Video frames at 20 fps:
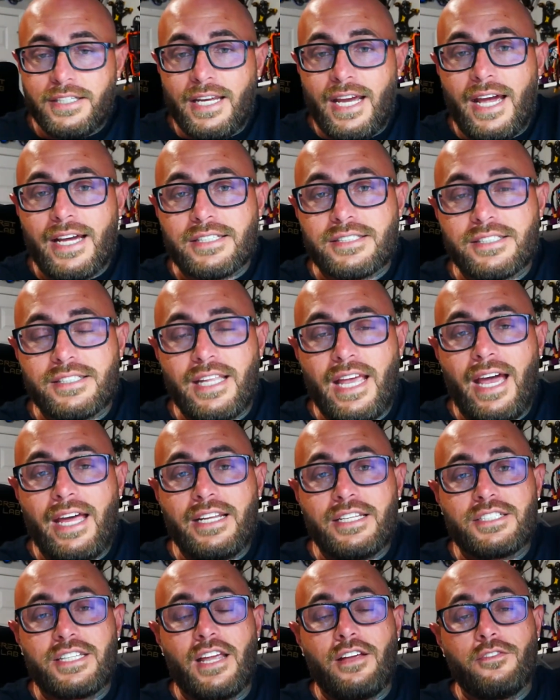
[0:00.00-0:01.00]
Yes, that
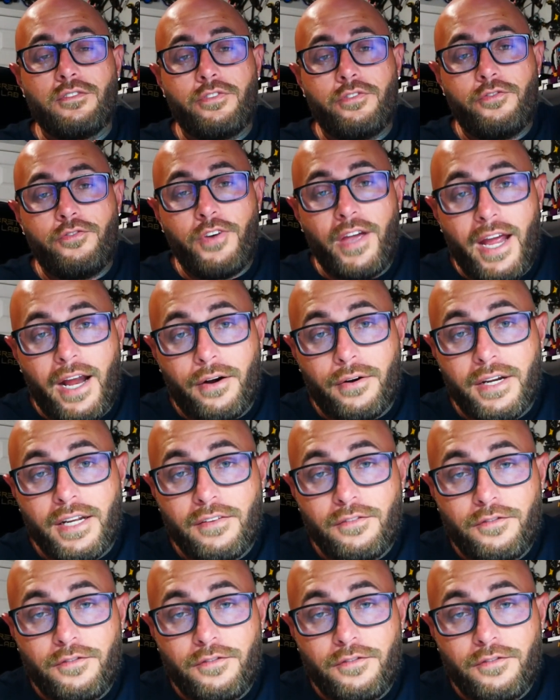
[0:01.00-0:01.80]
is a very,